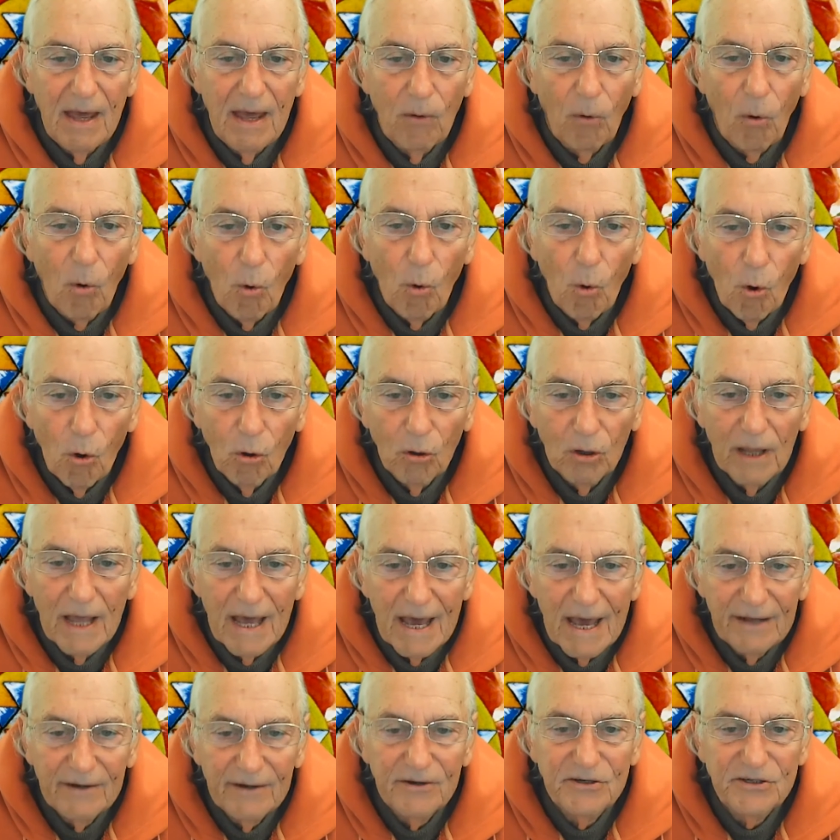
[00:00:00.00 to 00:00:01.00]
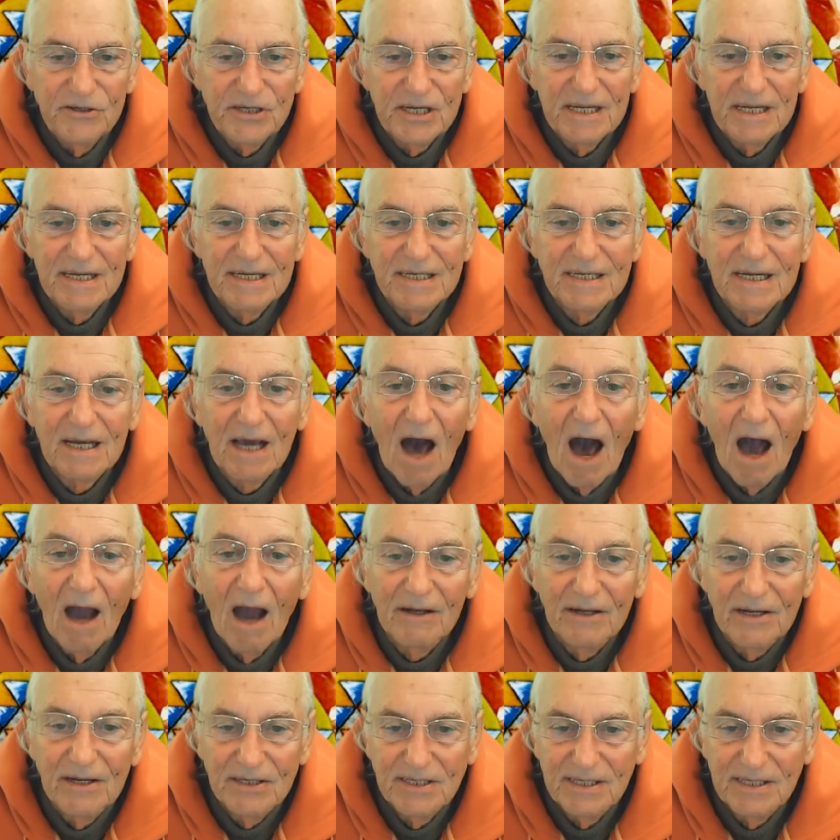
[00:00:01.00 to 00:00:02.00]
all energy is
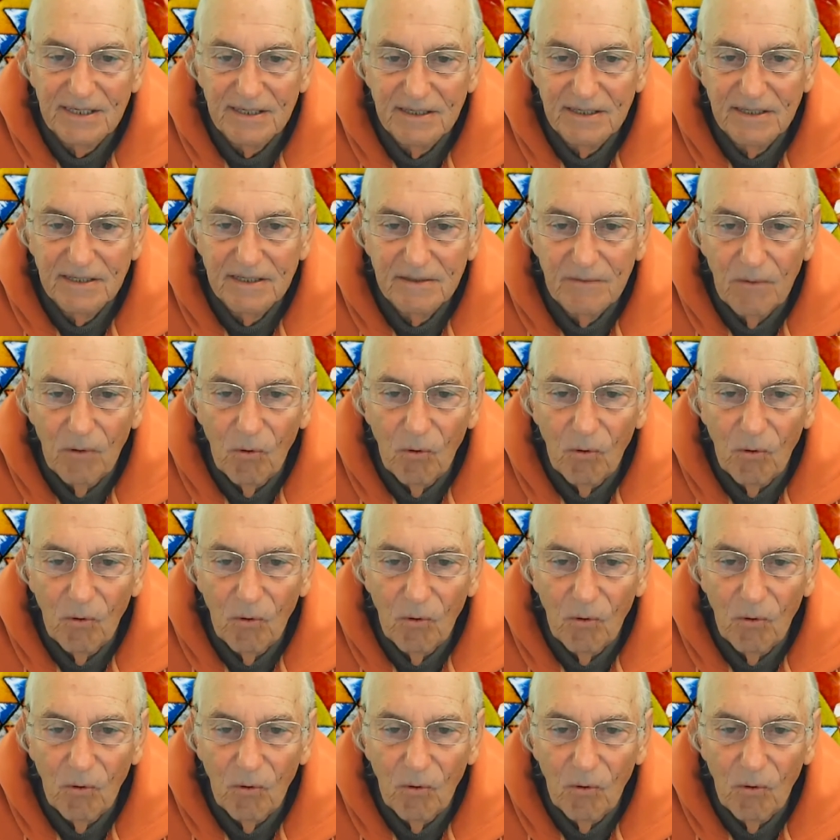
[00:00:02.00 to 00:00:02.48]
cognizance.